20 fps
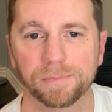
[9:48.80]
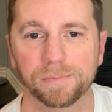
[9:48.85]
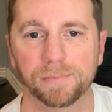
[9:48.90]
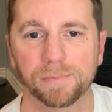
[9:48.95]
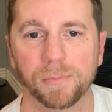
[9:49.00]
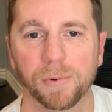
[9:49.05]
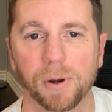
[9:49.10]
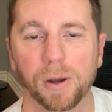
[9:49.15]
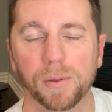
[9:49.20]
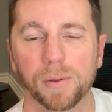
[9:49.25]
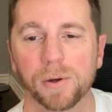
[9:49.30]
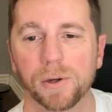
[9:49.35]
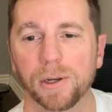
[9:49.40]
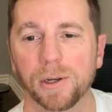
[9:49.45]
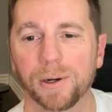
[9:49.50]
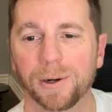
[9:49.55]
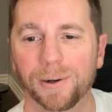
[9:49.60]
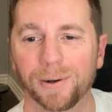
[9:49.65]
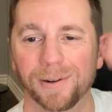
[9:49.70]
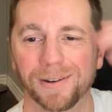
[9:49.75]
Well, there you
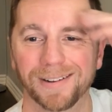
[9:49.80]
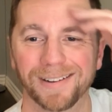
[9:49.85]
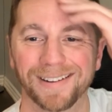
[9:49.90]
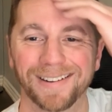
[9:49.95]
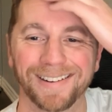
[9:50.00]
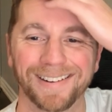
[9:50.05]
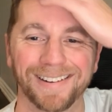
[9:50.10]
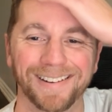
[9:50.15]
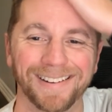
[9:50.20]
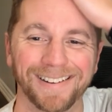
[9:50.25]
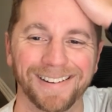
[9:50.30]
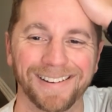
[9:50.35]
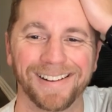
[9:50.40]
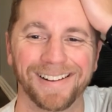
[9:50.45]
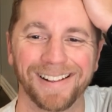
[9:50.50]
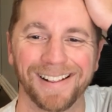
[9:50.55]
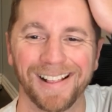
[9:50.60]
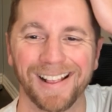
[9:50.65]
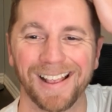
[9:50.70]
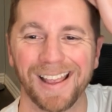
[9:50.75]
go.
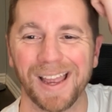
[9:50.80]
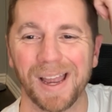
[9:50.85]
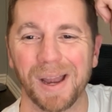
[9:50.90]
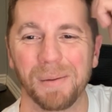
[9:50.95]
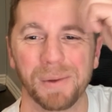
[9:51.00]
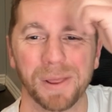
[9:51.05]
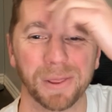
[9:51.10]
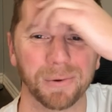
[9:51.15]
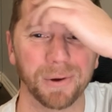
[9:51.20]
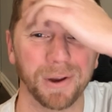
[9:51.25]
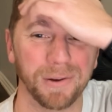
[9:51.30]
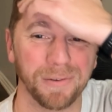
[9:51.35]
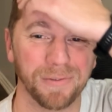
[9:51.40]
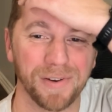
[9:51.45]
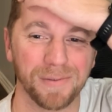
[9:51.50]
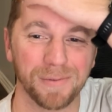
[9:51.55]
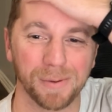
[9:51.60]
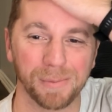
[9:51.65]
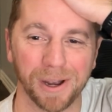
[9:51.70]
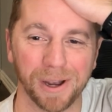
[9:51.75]
I'm in the right
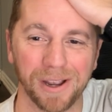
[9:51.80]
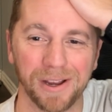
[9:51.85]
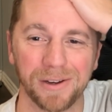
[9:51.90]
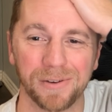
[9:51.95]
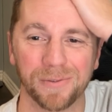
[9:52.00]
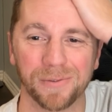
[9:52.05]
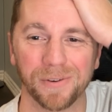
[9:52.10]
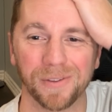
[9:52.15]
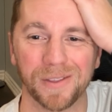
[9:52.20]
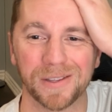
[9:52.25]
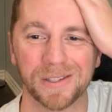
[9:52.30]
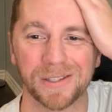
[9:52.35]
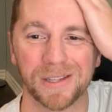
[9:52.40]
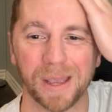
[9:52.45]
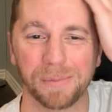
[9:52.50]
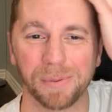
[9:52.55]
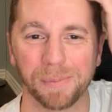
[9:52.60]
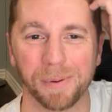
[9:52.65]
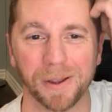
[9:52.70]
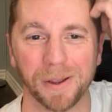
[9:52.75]
frame of mind for this
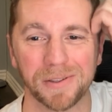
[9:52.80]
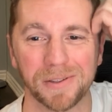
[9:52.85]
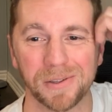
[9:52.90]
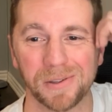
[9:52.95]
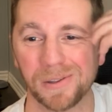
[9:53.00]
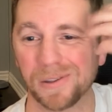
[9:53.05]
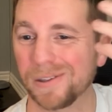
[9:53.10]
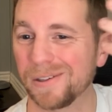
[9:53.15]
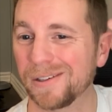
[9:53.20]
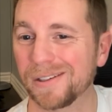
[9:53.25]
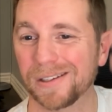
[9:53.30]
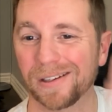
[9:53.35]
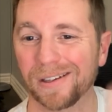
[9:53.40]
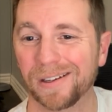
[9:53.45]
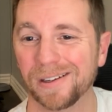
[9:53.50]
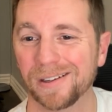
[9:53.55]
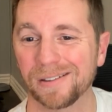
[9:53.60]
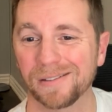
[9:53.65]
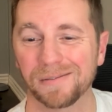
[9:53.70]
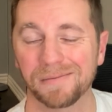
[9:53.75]
type of puzzle, and
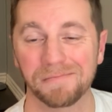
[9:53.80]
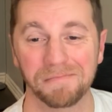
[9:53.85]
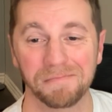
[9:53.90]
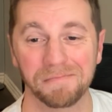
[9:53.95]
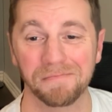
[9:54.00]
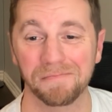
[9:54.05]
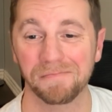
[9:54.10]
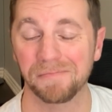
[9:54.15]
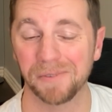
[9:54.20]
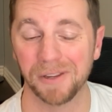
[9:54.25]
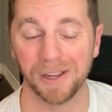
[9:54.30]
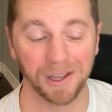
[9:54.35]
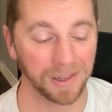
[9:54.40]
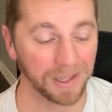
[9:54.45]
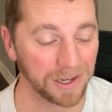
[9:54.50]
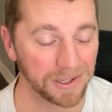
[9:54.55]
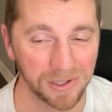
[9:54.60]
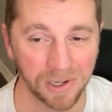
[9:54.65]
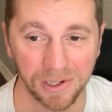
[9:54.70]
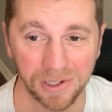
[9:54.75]
yeah, like
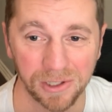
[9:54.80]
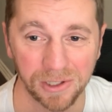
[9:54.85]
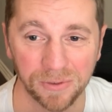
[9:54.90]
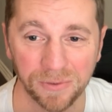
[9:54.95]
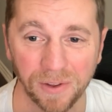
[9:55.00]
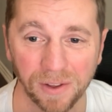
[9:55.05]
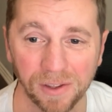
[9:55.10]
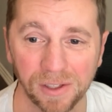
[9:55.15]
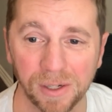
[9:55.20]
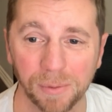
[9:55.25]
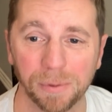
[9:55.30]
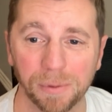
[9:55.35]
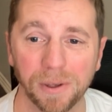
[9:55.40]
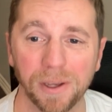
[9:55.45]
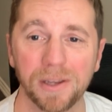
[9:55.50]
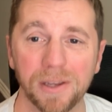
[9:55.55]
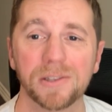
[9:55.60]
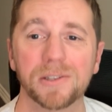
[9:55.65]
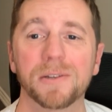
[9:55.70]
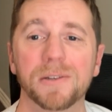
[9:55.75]
I said, just fell into
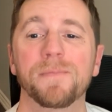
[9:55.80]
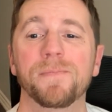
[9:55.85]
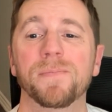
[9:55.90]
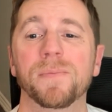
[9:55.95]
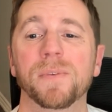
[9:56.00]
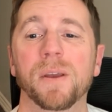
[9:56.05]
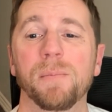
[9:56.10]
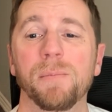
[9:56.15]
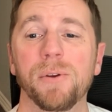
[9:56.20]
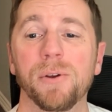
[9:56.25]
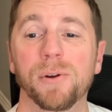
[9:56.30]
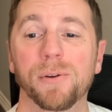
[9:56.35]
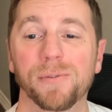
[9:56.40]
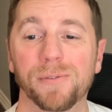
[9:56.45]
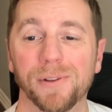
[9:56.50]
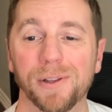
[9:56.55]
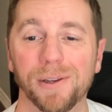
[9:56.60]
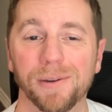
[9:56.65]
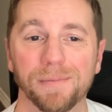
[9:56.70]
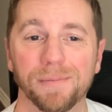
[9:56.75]
place
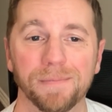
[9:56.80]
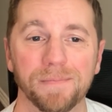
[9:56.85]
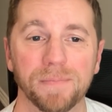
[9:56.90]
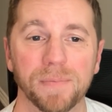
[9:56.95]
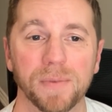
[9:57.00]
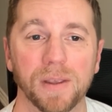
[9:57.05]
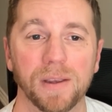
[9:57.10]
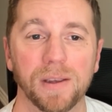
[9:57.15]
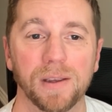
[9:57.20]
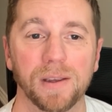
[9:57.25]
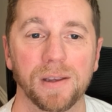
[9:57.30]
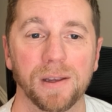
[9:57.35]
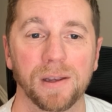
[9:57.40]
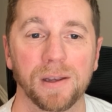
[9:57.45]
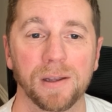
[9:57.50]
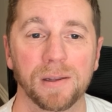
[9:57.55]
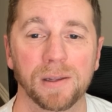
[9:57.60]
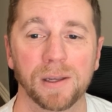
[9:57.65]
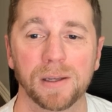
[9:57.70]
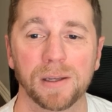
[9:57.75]
beautifully.
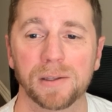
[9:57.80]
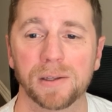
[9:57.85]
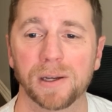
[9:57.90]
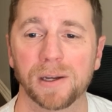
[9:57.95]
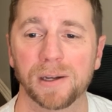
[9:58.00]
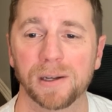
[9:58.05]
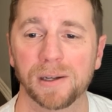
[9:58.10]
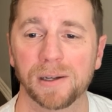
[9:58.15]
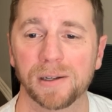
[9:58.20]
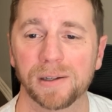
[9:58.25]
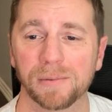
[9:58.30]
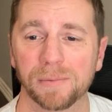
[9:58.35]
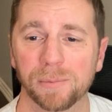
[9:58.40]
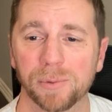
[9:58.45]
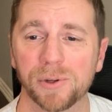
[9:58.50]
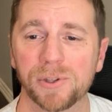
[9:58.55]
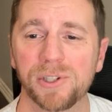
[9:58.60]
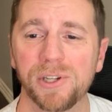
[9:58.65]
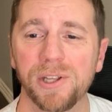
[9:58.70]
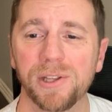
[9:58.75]
like
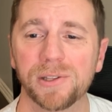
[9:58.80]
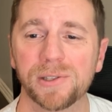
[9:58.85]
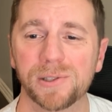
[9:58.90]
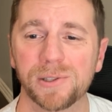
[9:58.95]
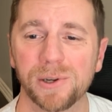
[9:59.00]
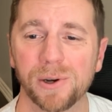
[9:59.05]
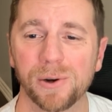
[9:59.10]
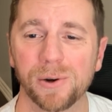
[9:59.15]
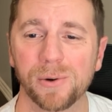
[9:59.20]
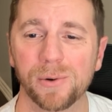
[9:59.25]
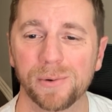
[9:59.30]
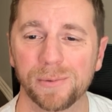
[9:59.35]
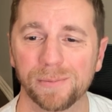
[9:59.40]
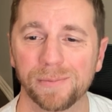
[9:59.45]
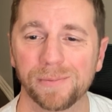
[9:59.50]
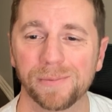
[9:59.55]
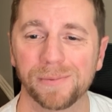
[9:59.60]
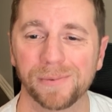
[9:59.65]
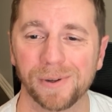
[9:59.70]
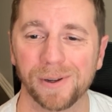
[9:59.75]
pristine snow
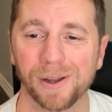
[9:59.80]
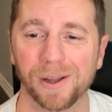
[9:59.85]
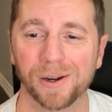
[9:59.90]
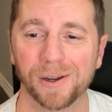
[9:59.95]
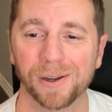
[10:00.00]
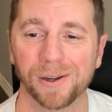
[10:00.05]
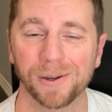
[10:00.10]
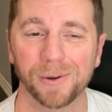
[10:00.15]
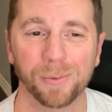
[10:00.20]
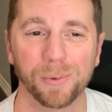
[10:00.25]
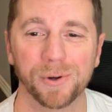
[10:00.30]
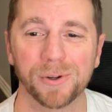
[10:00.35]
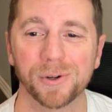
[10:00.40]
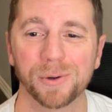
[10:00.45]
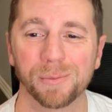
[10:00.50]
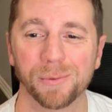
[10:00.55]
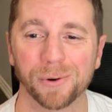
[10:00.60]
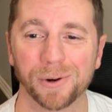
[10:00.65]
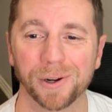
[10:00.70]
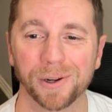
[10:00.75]
on a winter
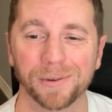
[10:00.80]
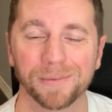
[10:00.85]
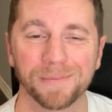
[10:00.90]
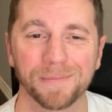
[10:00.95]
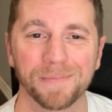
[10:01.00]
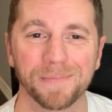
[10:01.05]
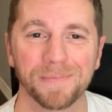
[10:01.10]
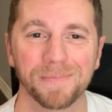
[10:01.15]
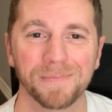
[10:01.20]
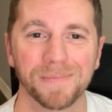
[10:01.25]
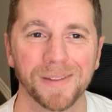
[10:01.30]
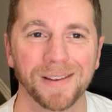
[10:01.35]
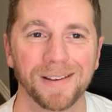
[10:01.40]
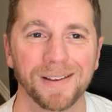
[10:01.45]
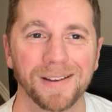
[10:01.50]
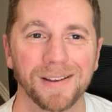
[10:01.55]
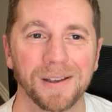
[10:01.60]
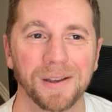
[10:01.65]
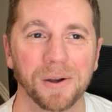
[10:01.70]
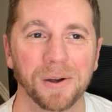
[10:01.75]
morning.
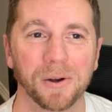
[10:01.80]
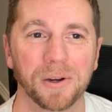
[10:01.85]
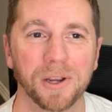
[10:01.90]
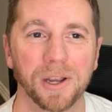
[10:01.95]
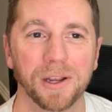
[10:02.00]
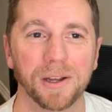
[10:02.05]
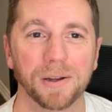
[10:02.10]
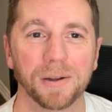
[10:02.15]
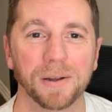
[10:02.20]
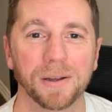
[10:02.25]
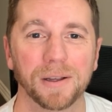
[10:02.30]
Okay,